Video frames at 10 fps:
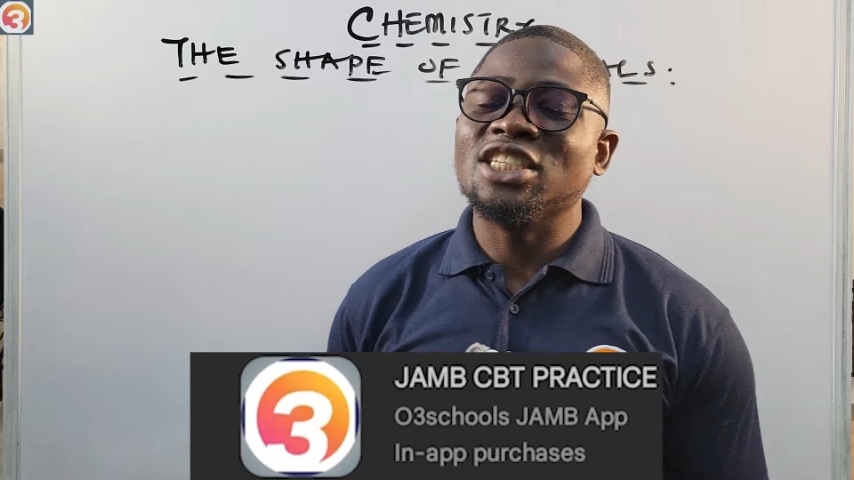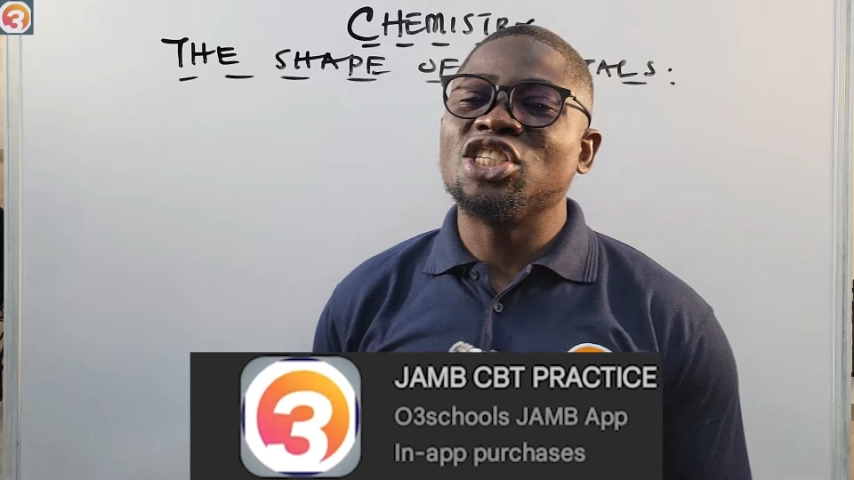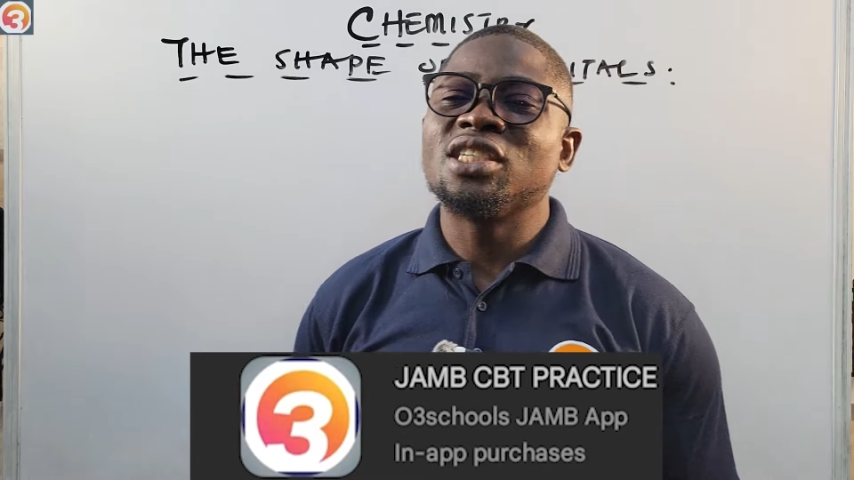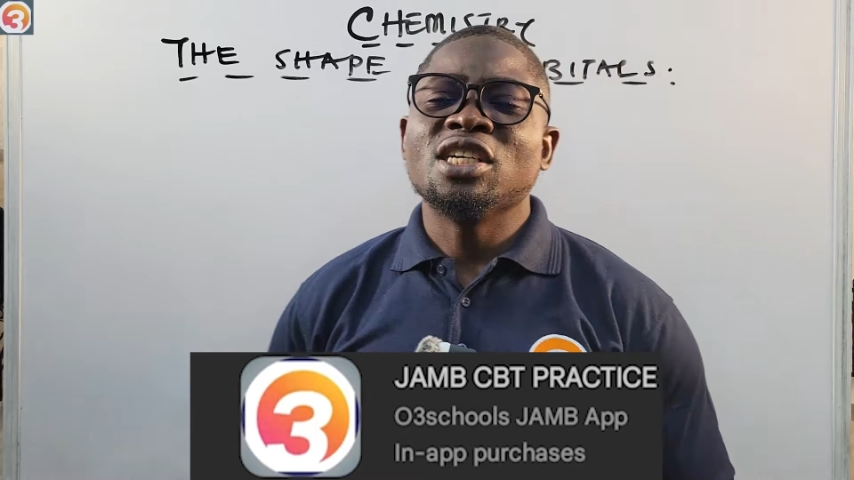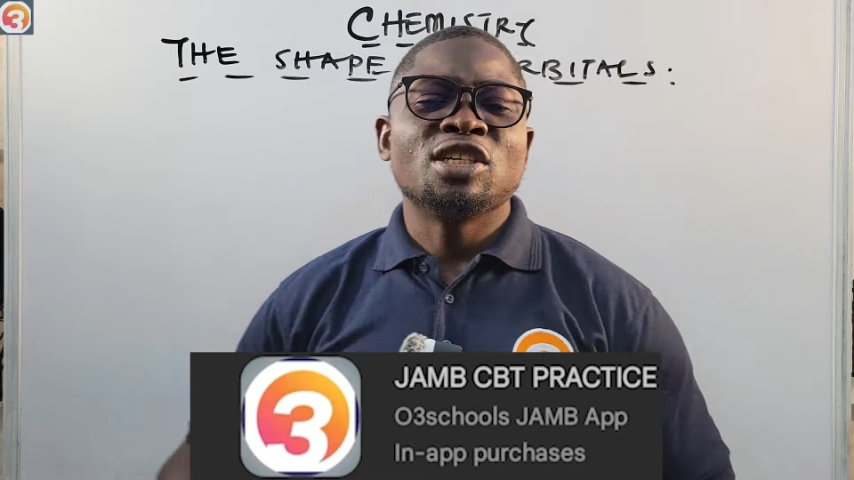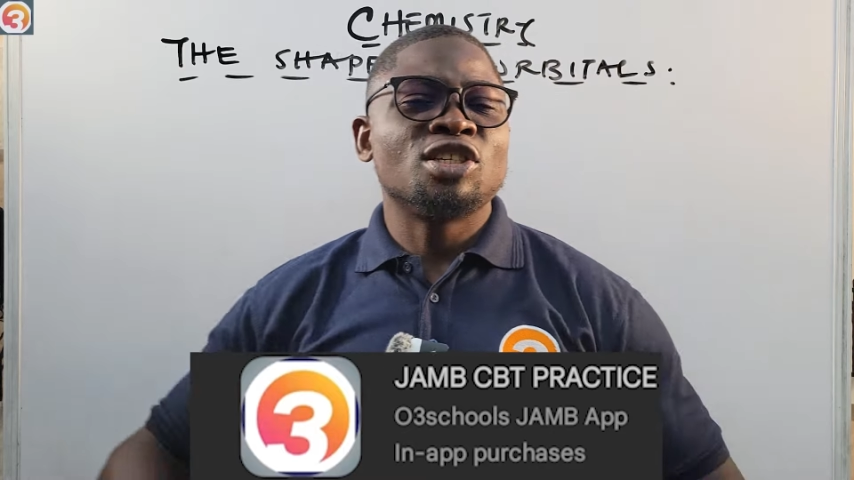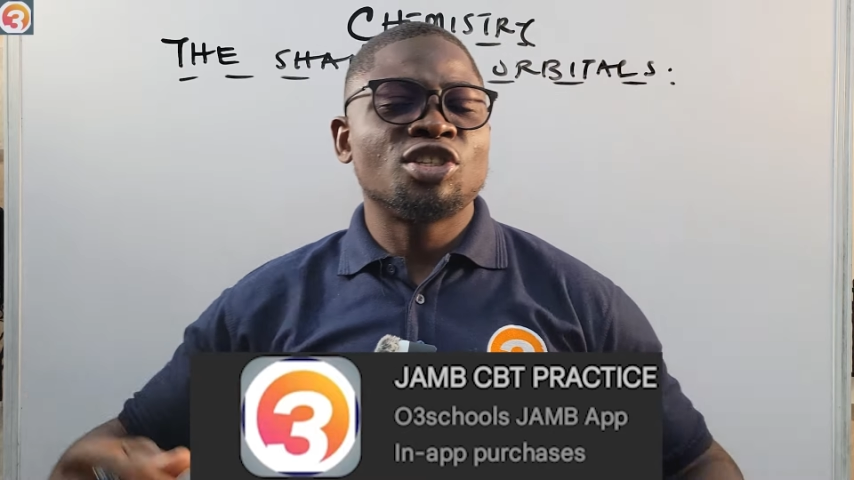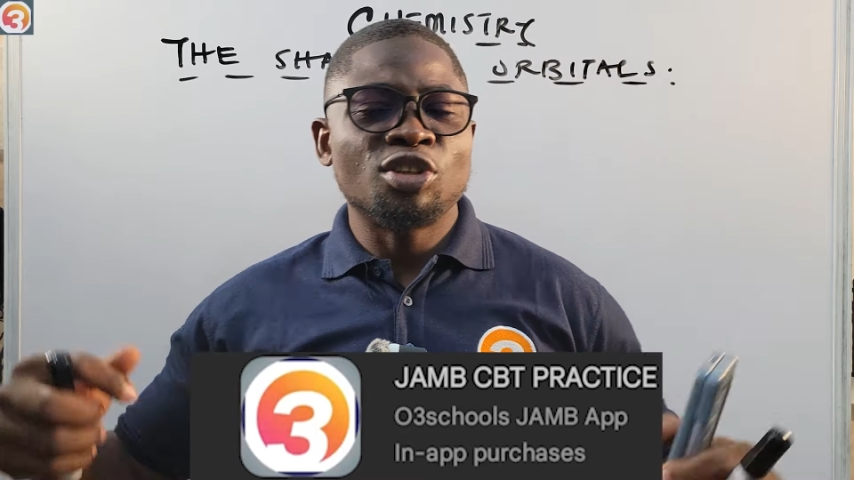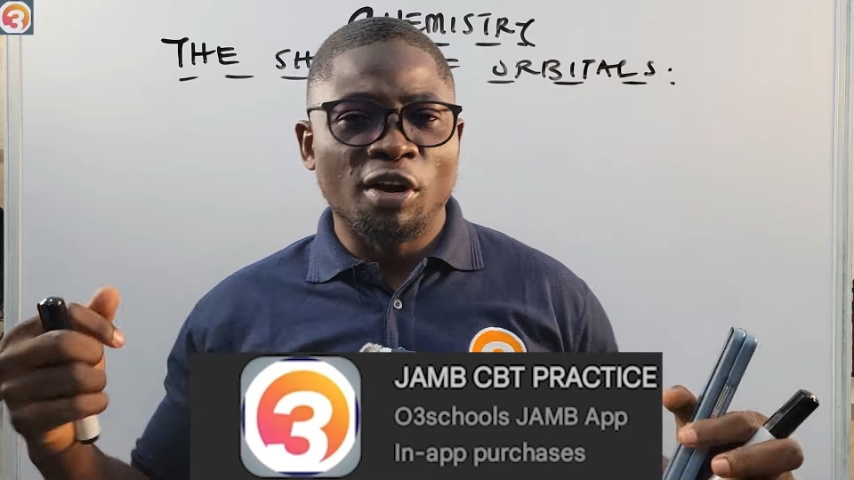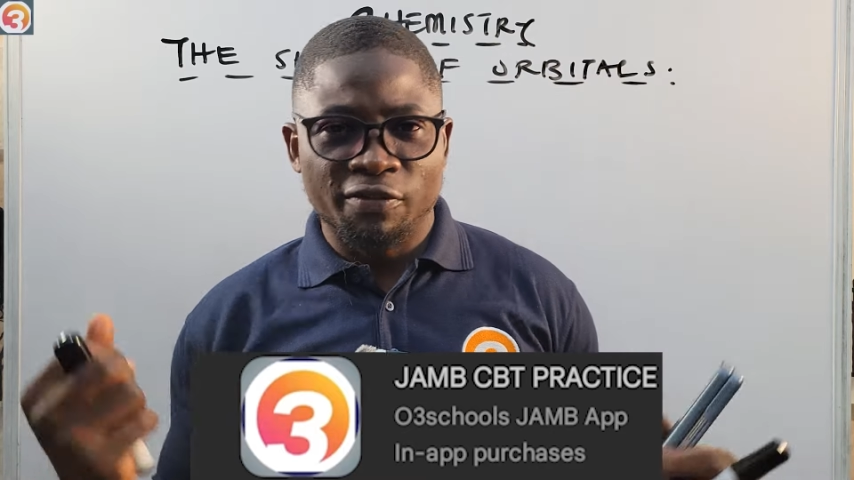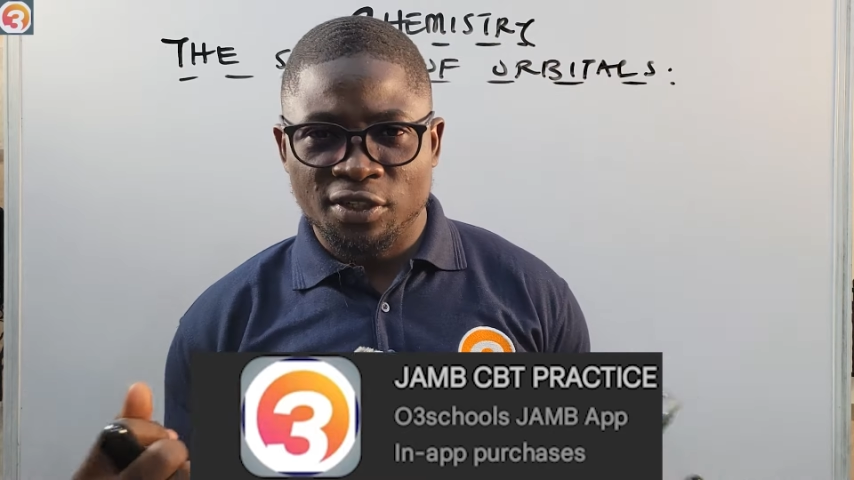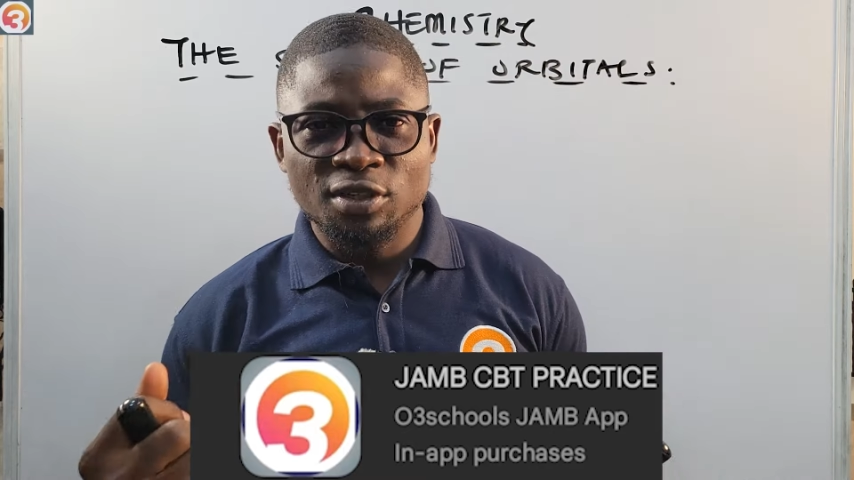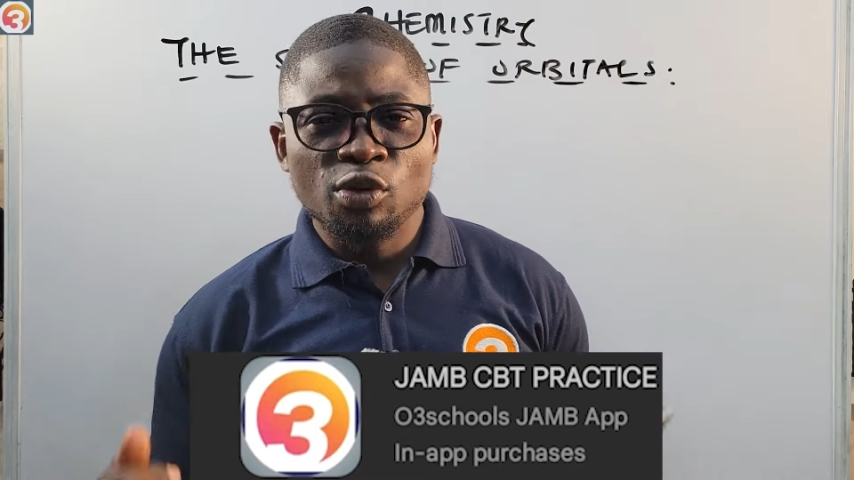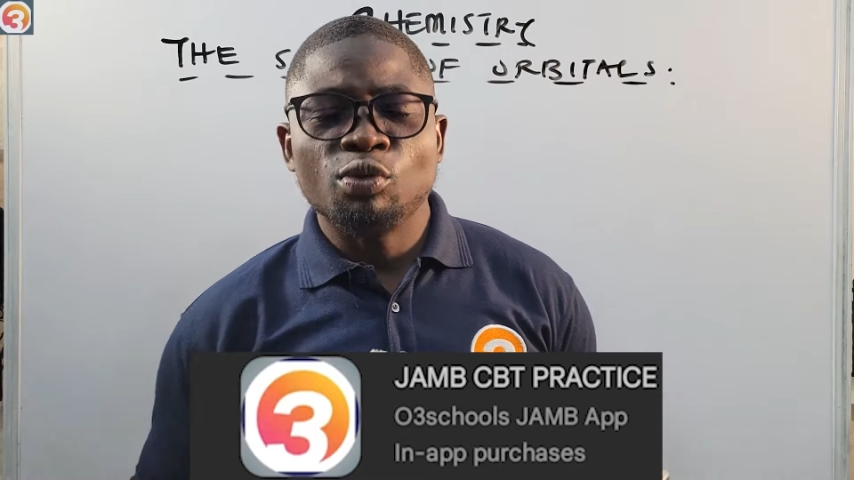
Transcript: is stuffed